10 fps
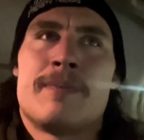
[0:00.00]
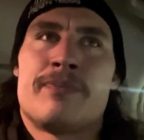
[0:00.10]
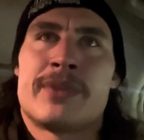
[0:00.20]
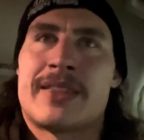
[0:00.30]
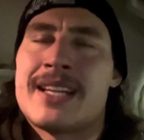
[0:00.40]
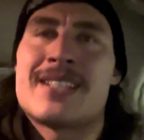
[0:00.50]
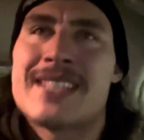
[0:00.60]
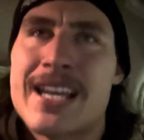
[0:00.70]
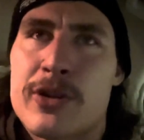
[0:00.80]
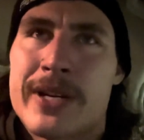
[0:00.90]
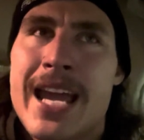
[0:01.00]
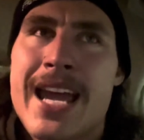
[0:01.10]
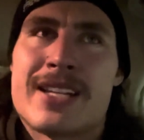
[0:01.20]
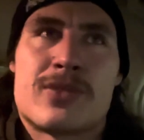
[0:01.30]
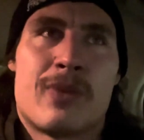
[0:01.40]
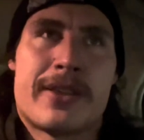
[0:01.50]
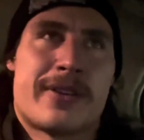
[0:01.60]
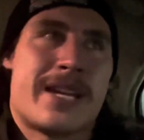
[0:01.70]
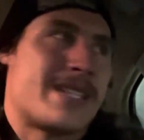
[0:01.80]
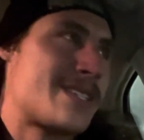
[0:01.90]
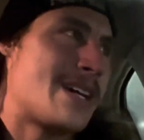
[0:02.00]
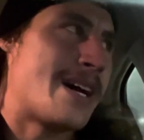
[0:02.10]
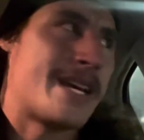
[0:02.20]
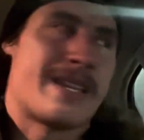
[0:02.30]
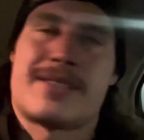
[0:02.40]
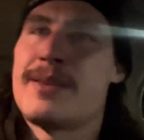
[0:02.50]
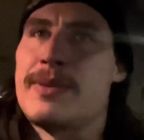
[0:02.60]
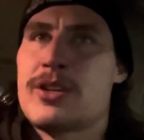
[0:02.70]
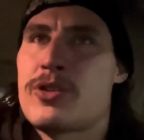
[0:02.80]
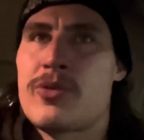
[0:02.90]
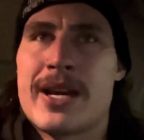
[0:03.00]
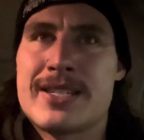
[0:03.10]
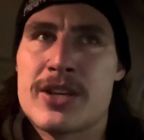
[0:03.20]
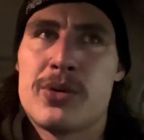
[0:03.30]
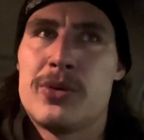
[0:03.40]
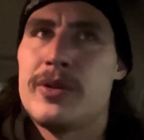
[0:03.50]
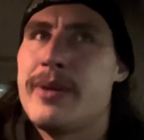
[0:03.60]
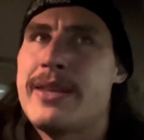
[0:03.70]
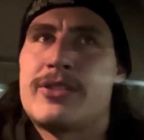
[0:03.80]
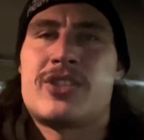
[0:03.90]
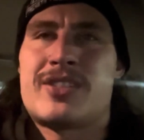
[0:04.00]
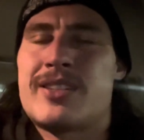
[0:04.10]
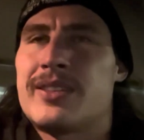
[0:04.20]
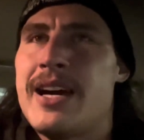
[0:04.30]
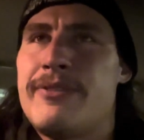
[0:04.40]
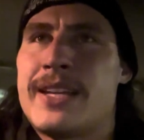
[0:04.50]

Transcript: the things they create, whether it's something crazy cool, whether it's just their life.